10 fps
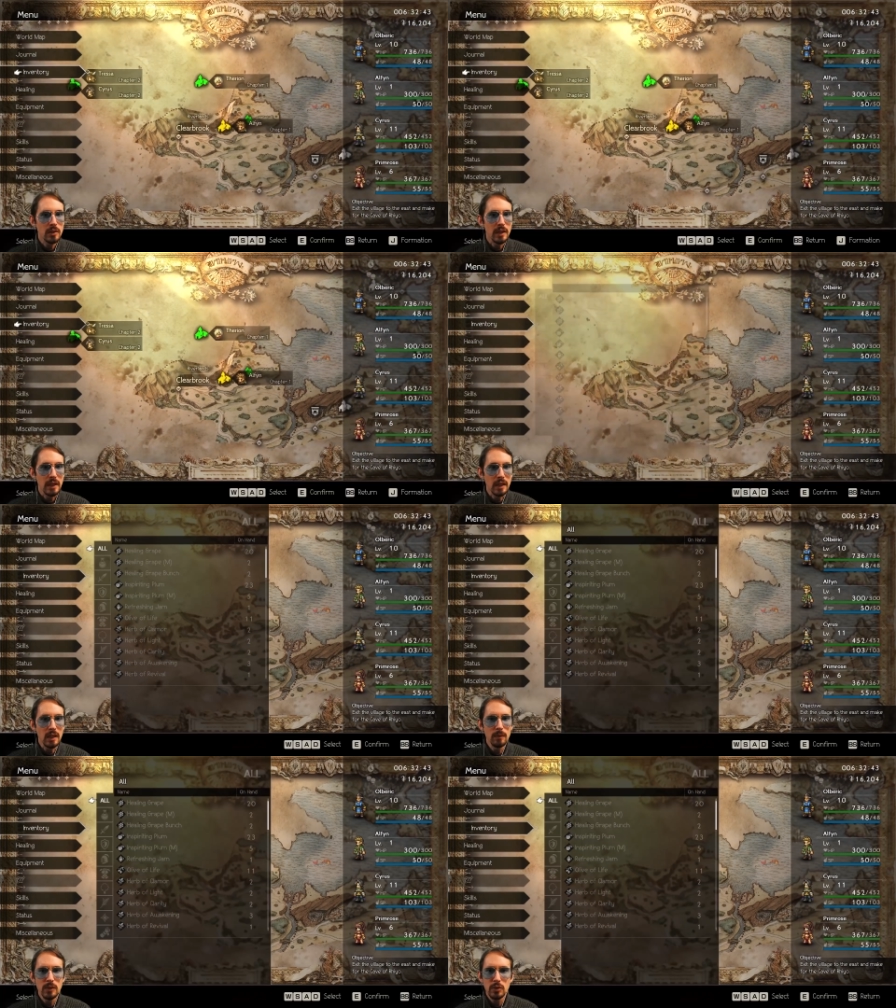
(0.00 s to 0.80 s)
Okay,
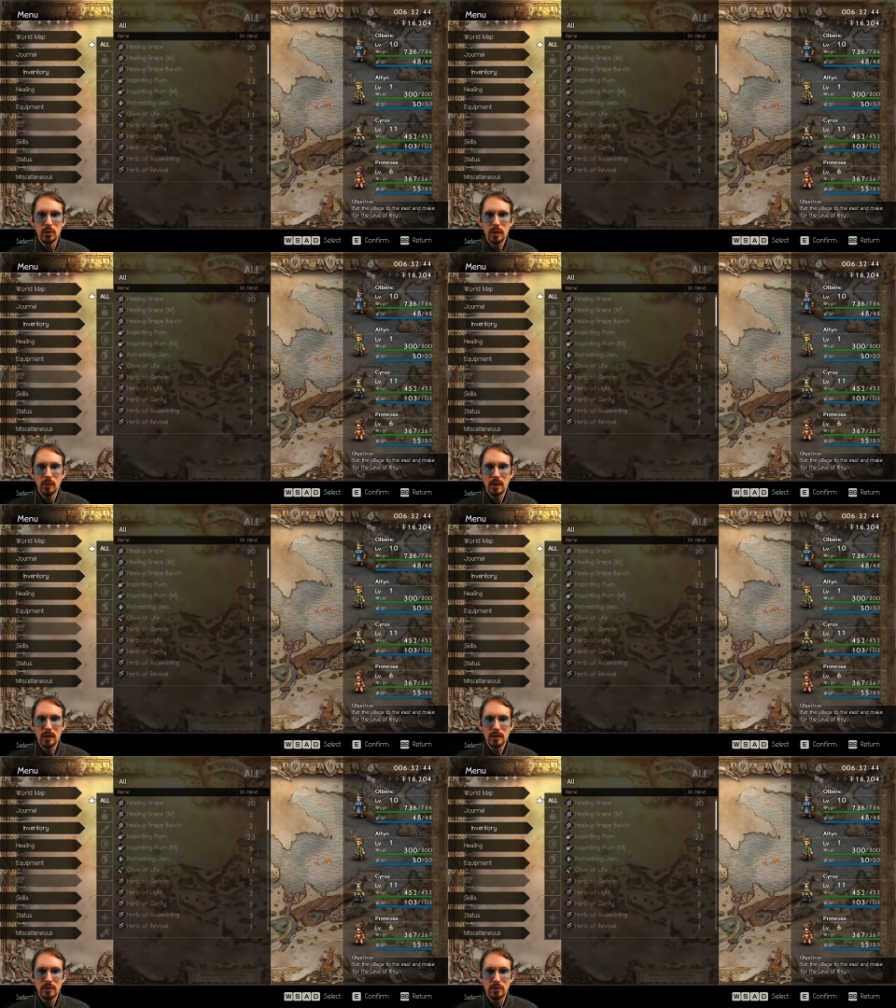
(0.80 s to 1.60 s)

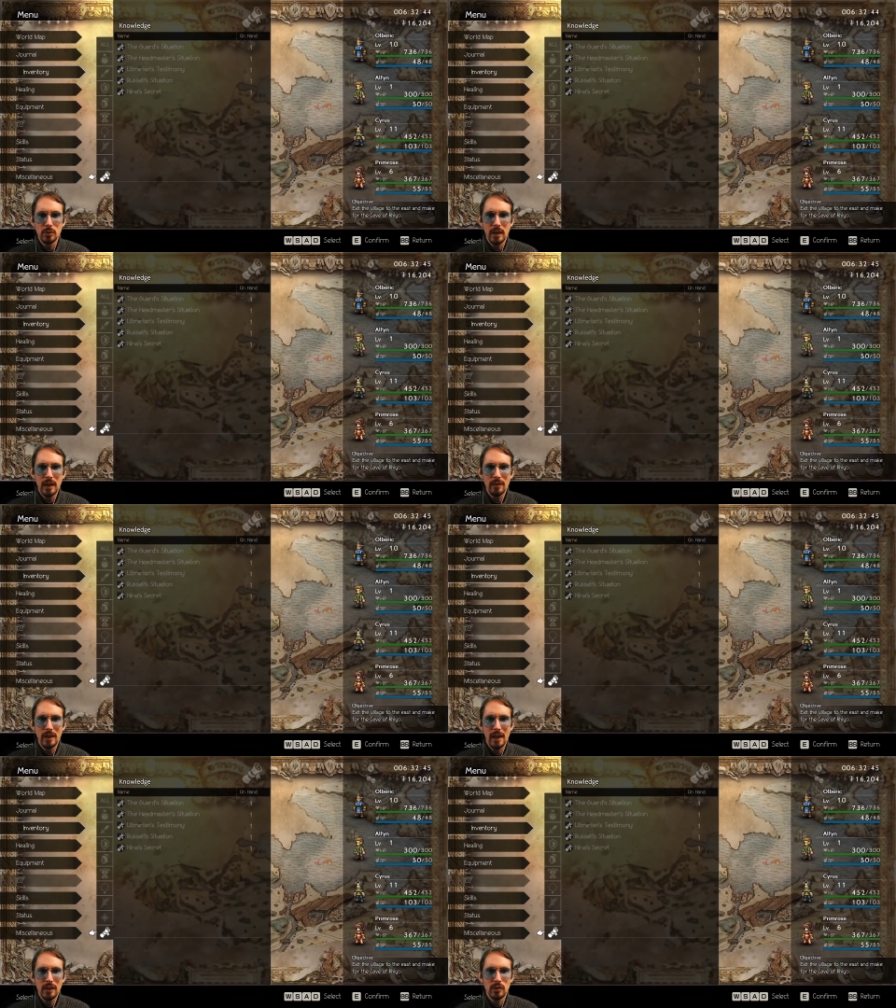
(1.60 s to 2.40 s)
inventory-wise, do I have
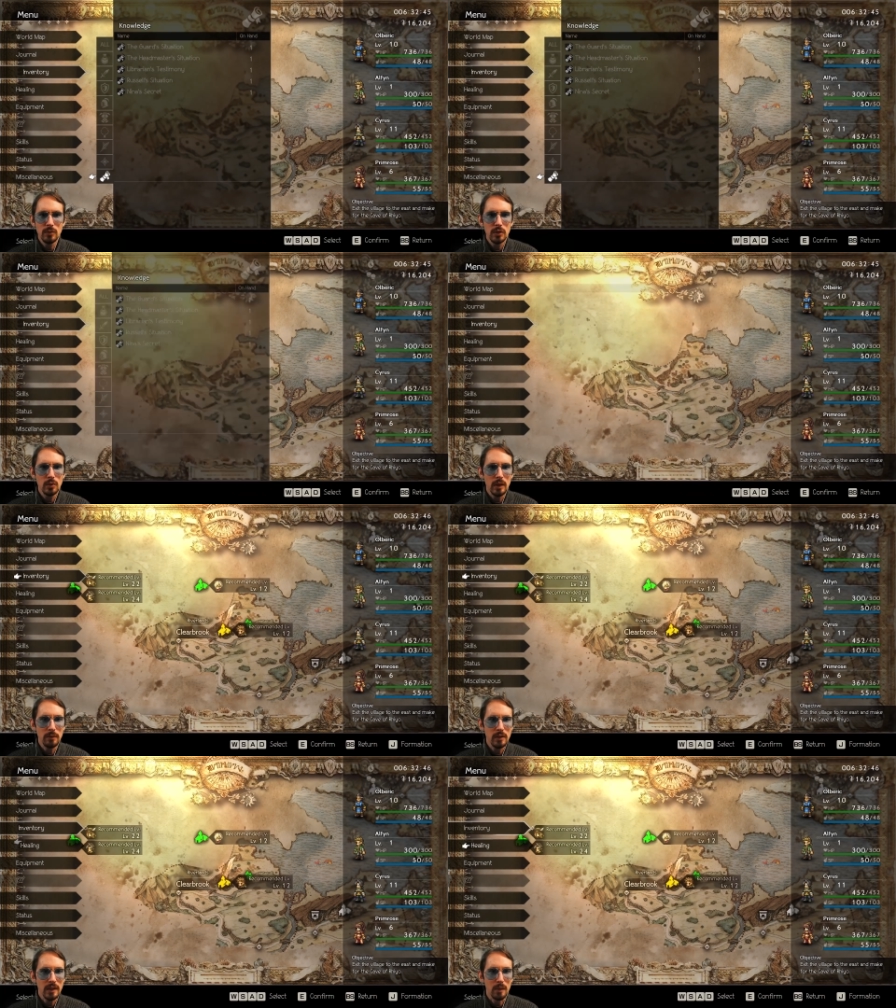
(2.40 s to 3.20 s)
an axe for you?
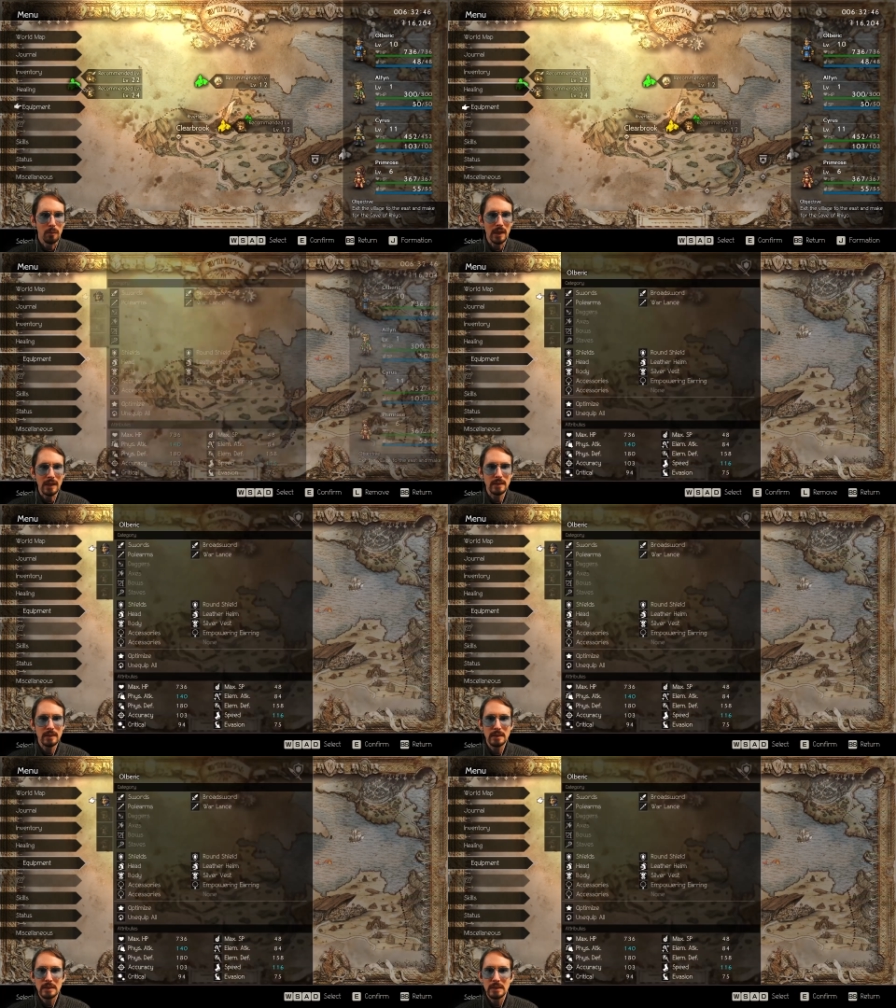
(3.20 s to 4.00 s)
I feel like I
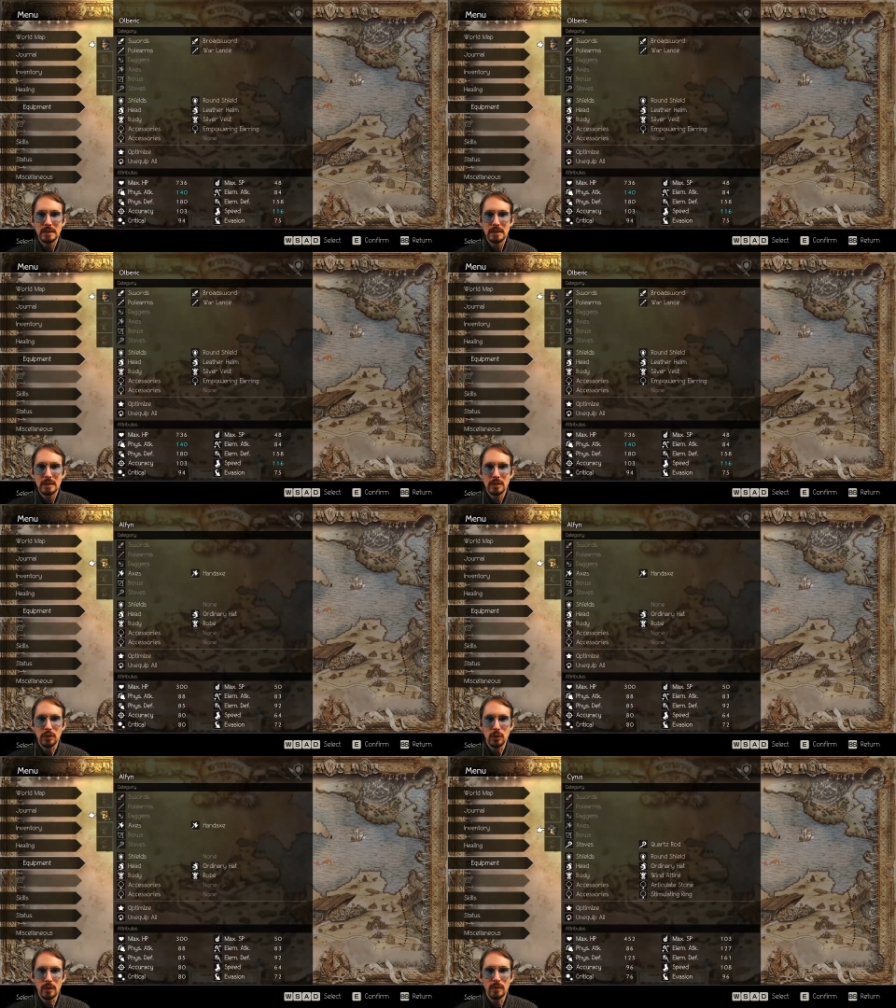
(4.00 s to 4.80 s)
might.
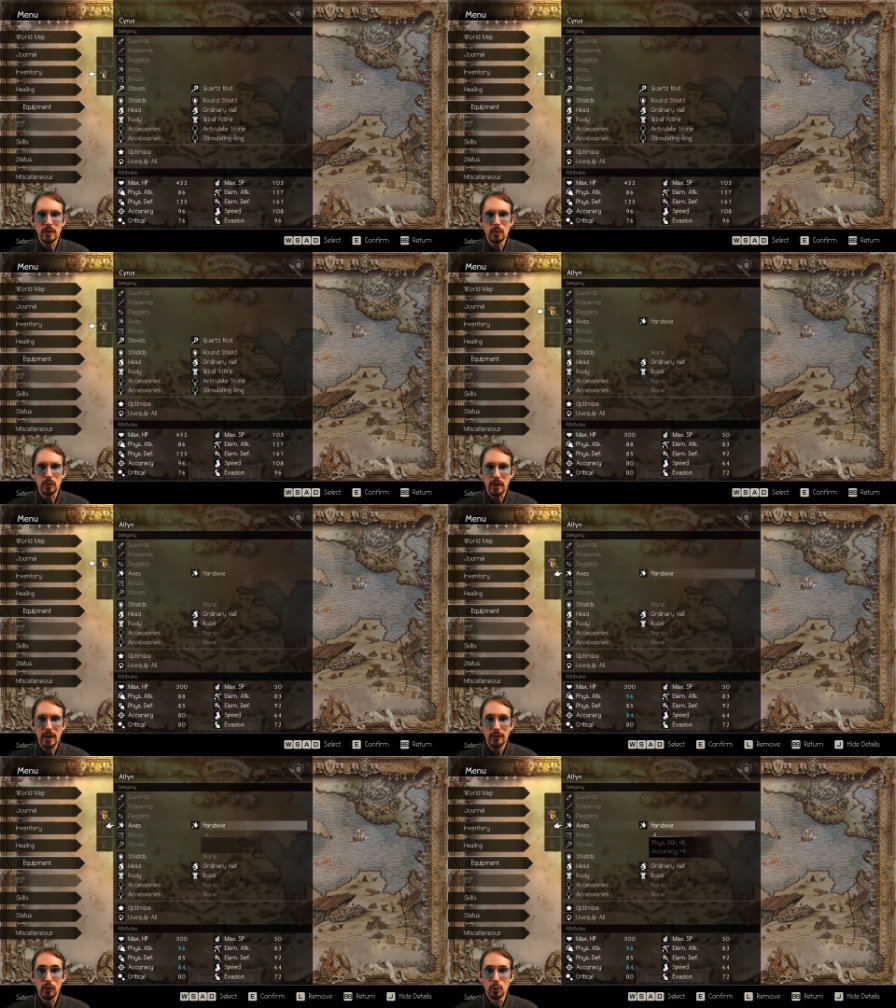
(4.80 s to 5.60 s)
Do you even use
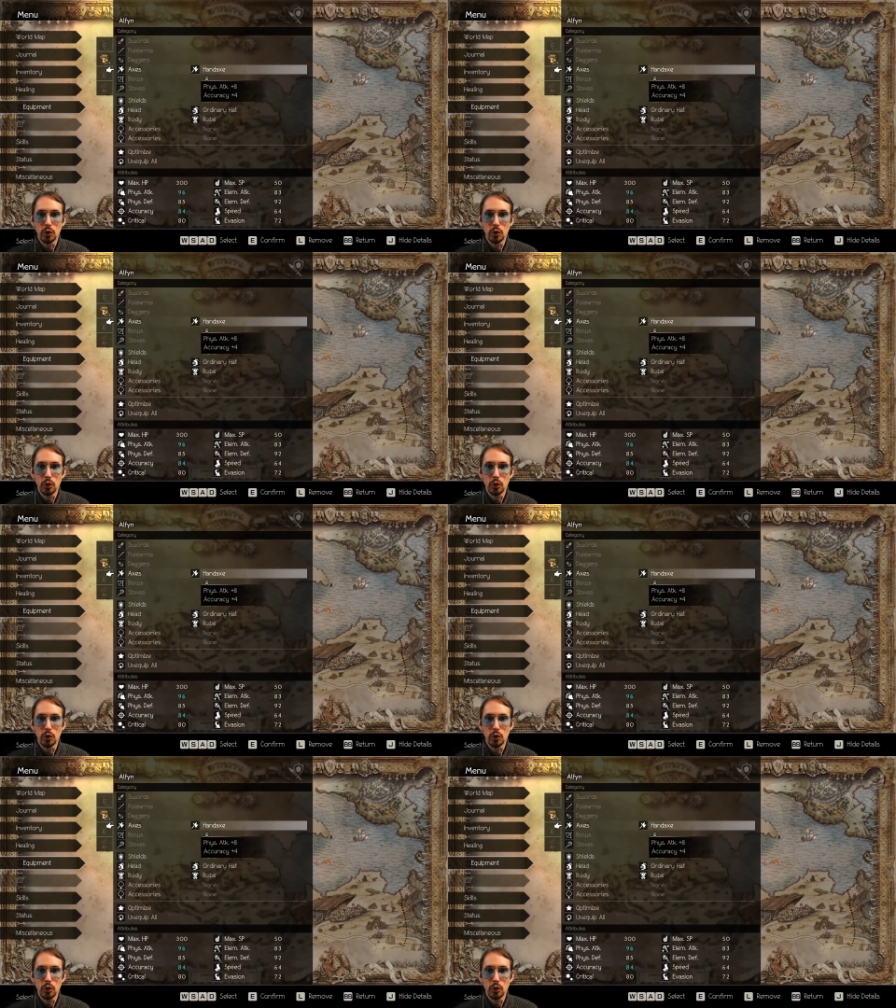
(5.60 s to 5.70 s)
an axe?